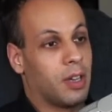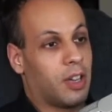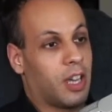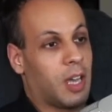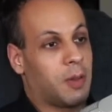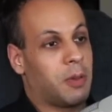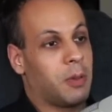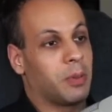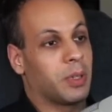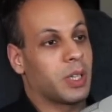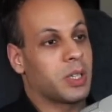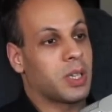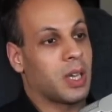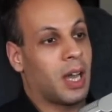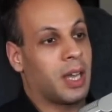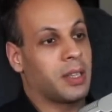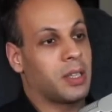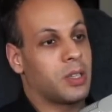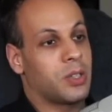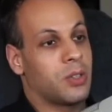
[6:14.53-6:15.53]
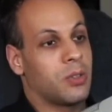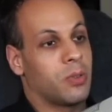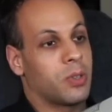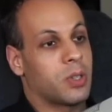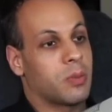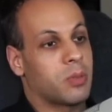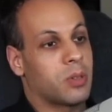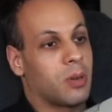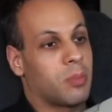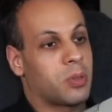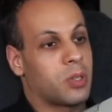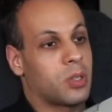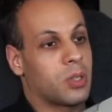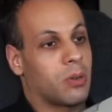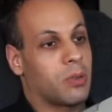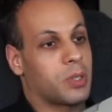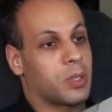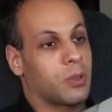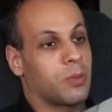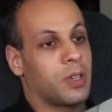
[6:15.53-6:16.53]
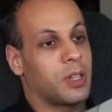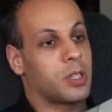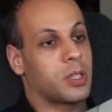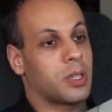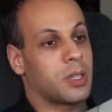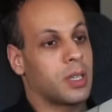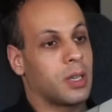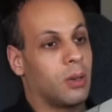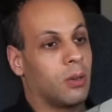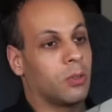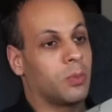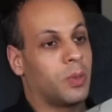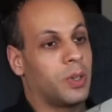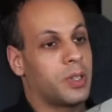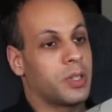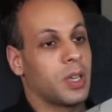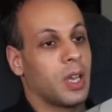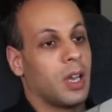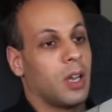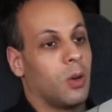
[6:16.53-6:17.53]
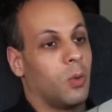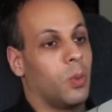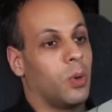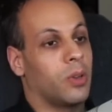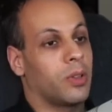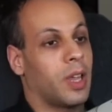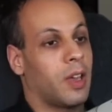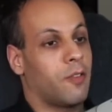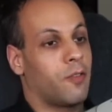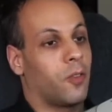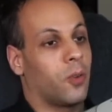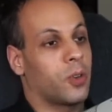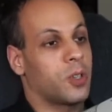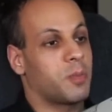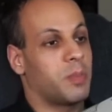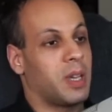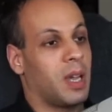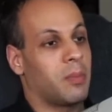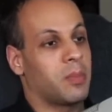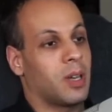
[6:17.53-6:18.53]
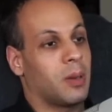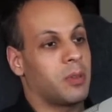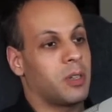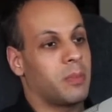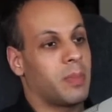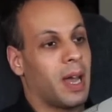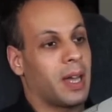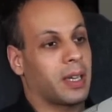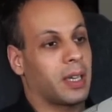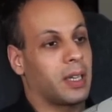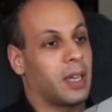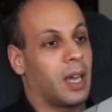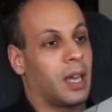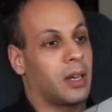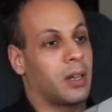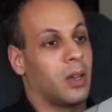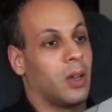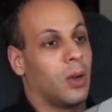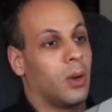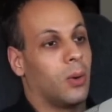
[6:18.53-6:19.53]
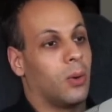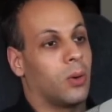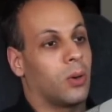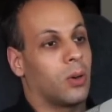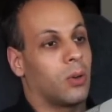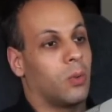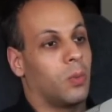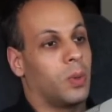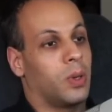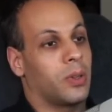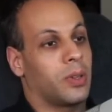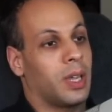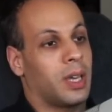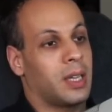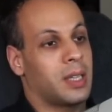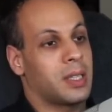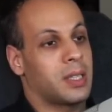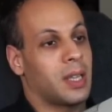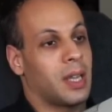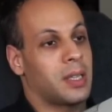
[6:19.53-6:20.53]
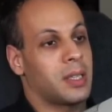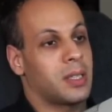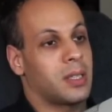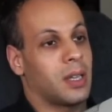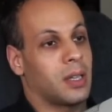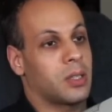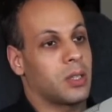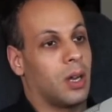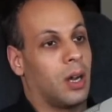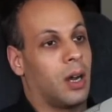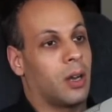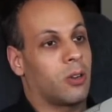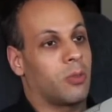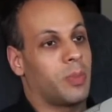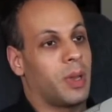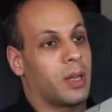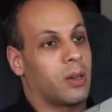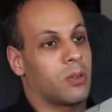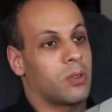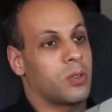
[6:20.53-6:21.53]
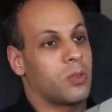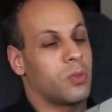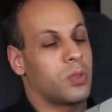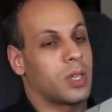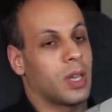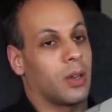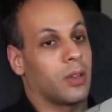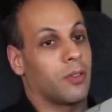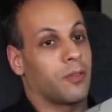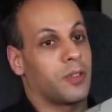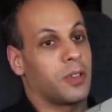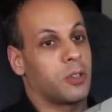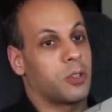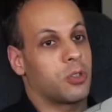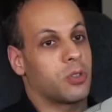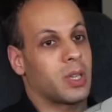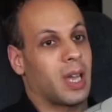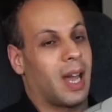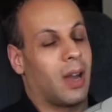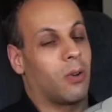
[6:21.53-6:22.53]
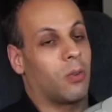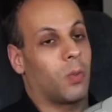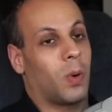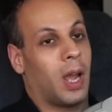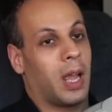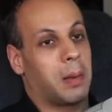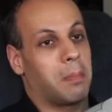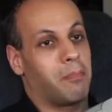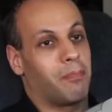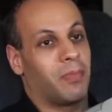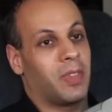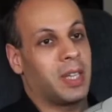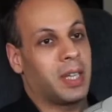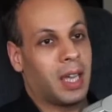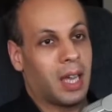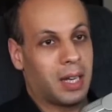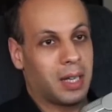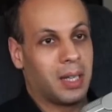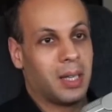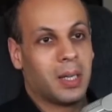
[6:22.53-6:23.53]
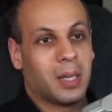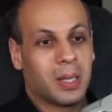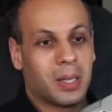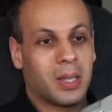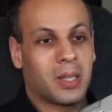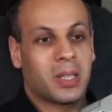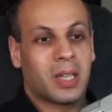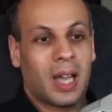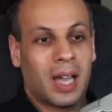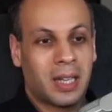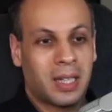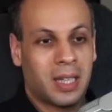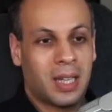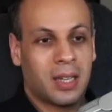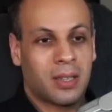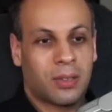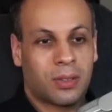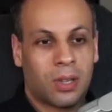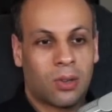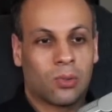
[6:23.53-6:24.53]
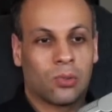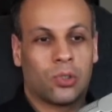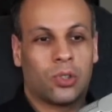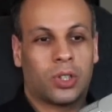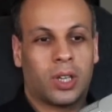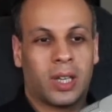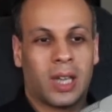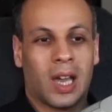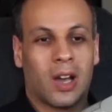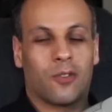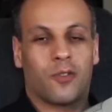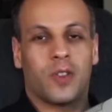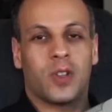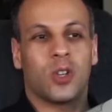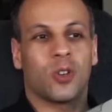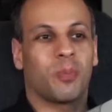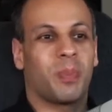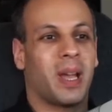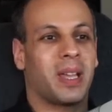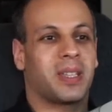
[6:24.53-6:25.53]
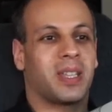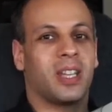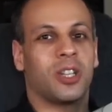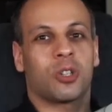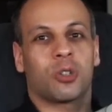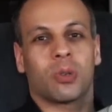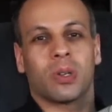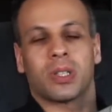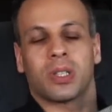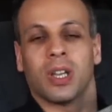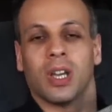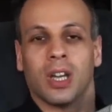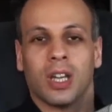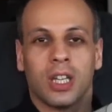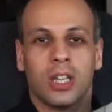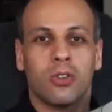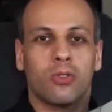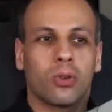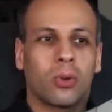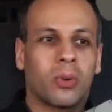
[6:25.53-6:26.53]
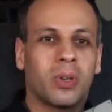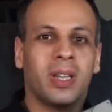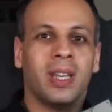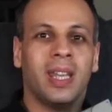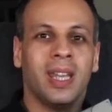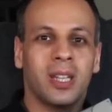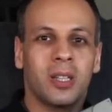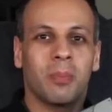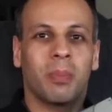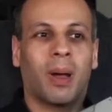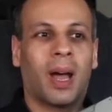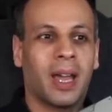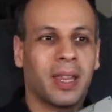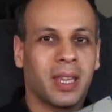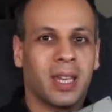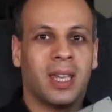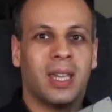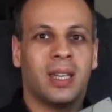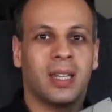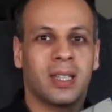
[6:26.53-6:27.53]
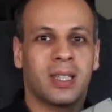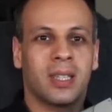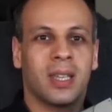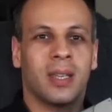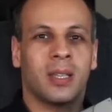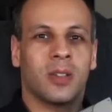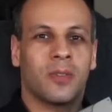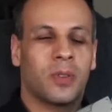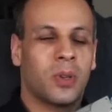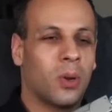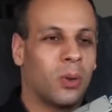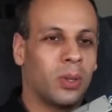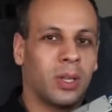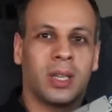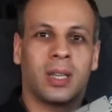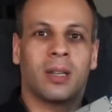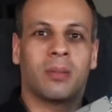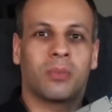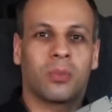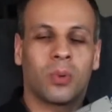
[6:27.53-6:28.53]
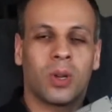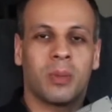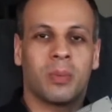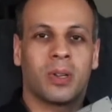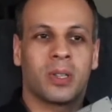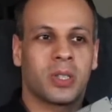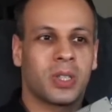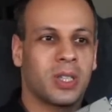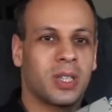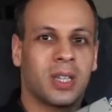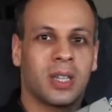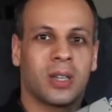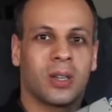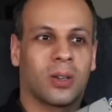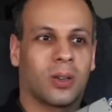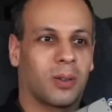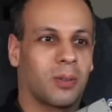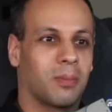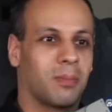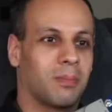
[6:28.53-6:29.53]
If people decide these newer subscriptions are as egregious as the old ones, will they force BMW back again, or will they instead stick to automakers who sell the features outright? And again, this idea that they're looking out for your best interest. You don't need to buy the heated seats if you only need them three months a year.